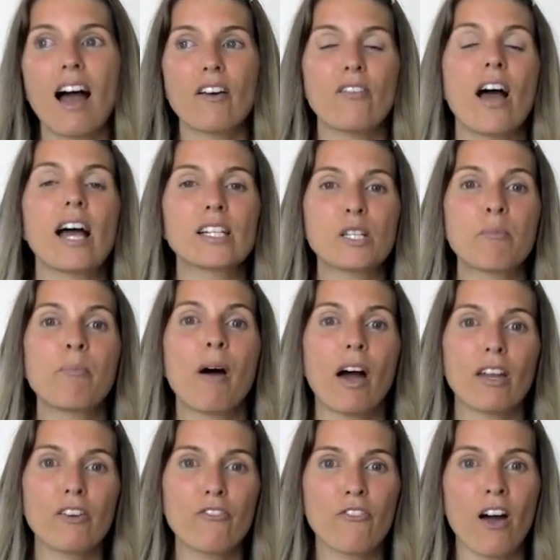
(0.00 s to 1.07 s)
I've had to
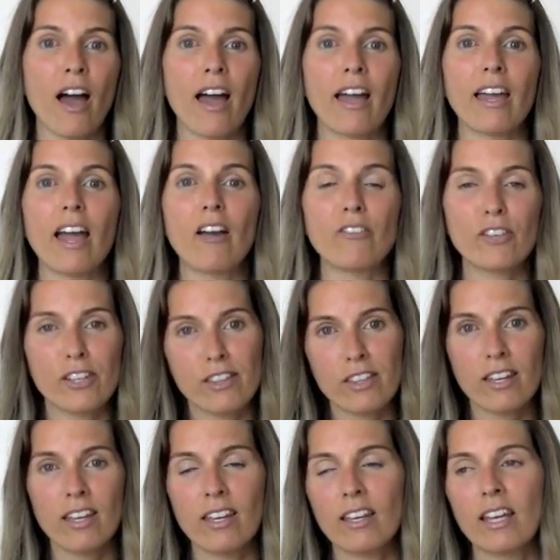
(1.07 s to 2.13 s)
modify
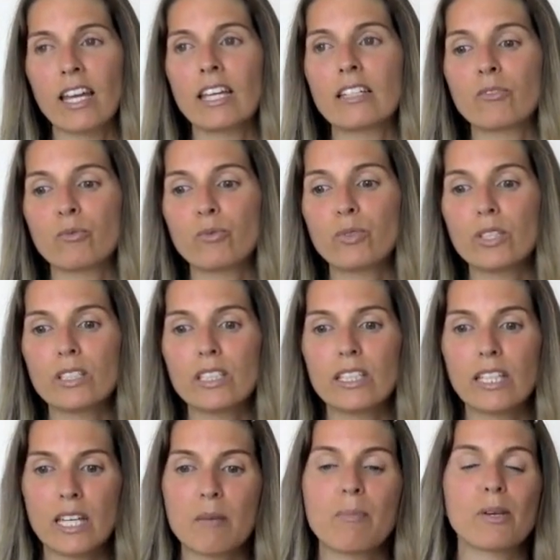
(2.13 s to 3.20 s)
everything and
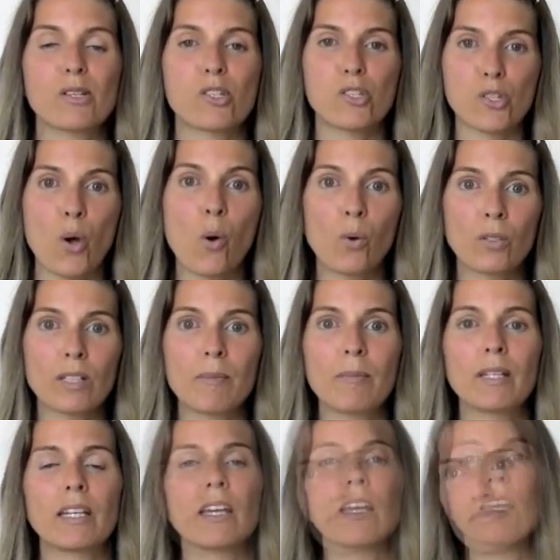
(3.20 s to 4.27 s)
really keep it so
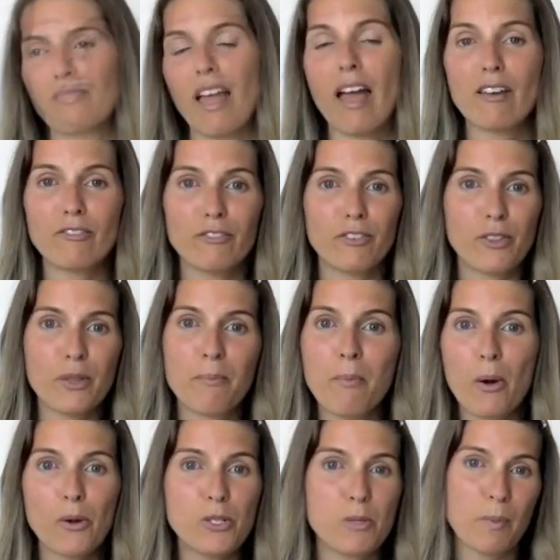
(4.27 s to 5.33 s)
limited. And for the
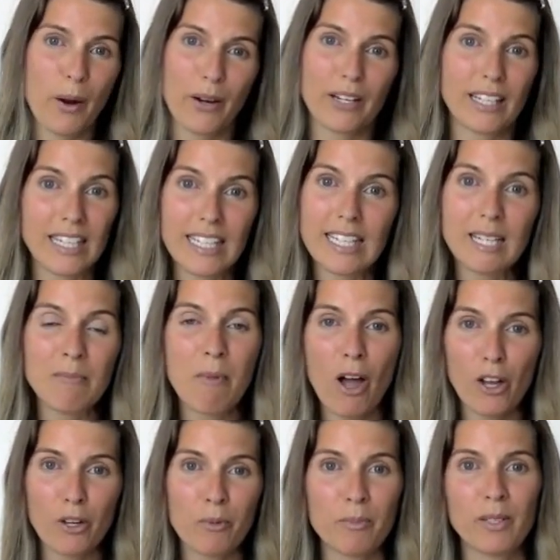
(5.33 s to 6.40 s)
most part, eating
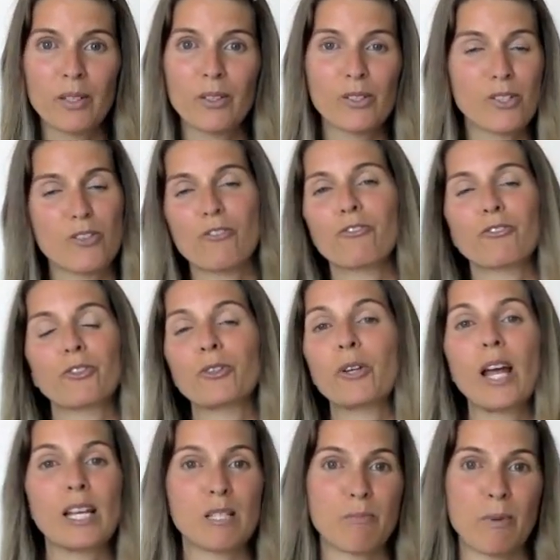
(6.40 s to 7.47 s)
mono meals of
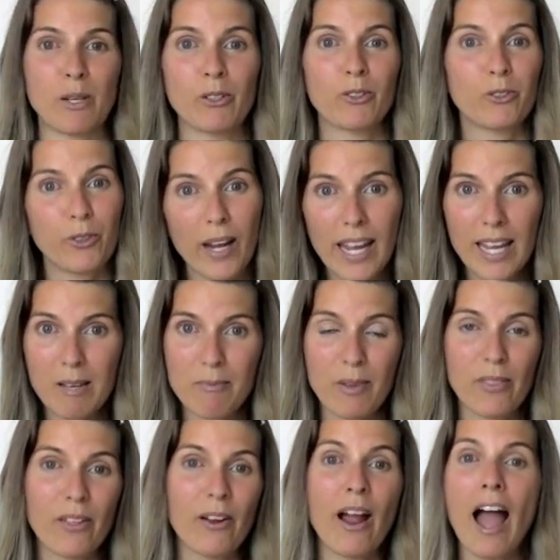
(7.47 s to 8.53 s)
fruit has been great,
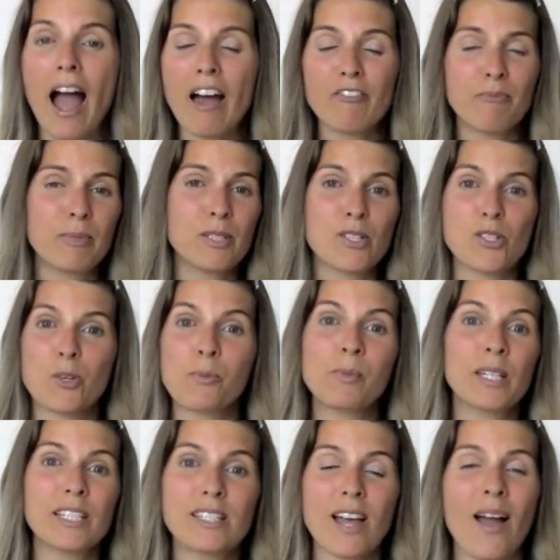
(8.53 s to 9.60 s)
but there have been so
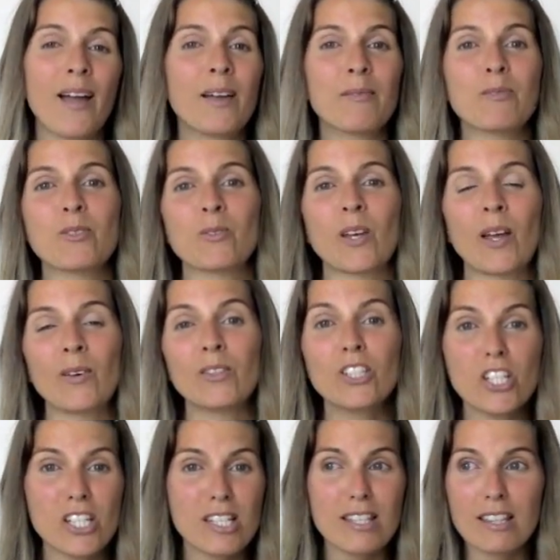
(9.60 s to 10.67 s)
many times when I would
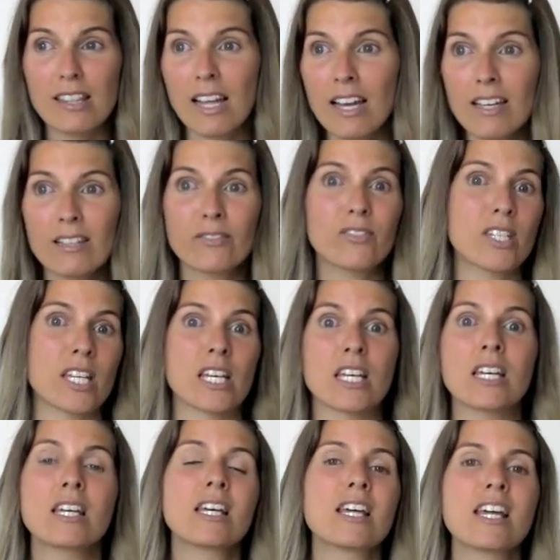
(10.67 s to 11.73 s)
just love
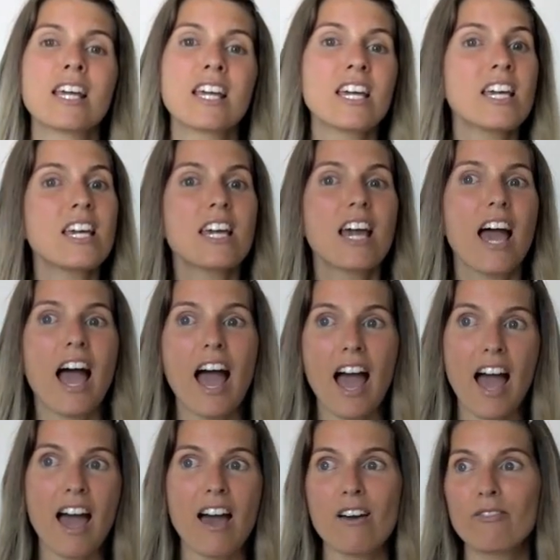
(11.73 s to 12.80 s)
to
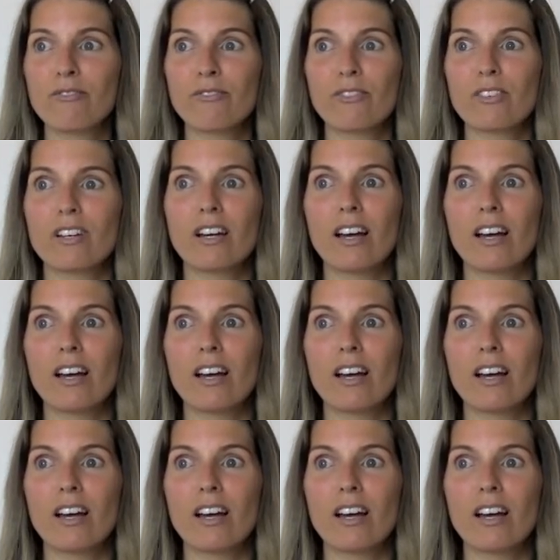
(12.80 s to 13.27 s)
have